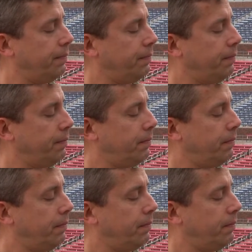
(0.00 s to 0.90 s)

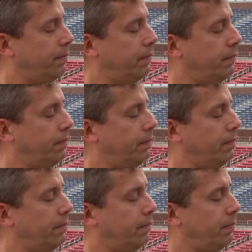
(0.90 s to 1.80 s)

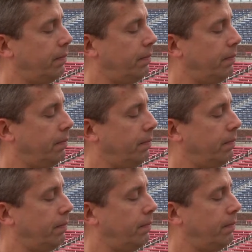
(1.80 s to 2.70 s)

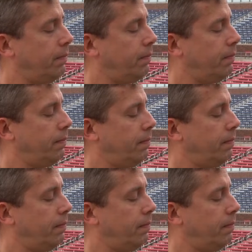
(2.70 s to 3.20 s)
(silence)